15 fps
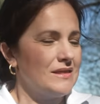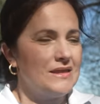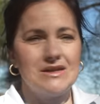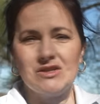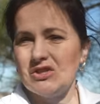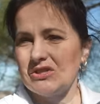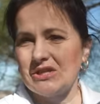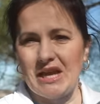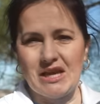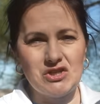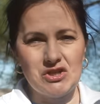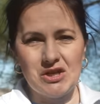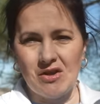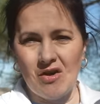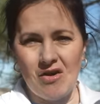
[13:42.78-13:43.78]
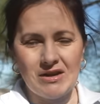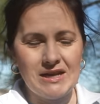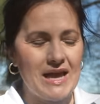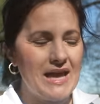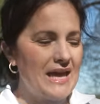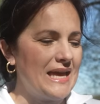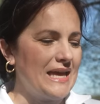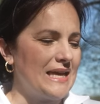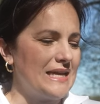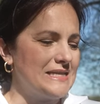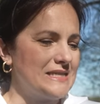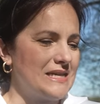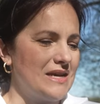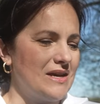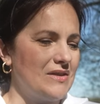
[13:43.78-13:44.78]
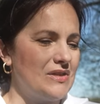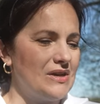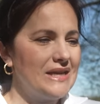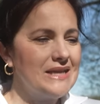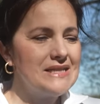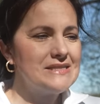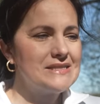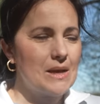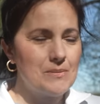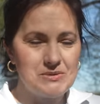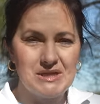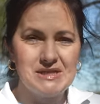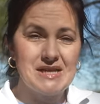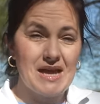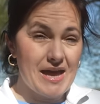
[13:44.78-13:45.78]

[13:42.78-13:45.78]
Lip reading: They're just catching on. And the latest updates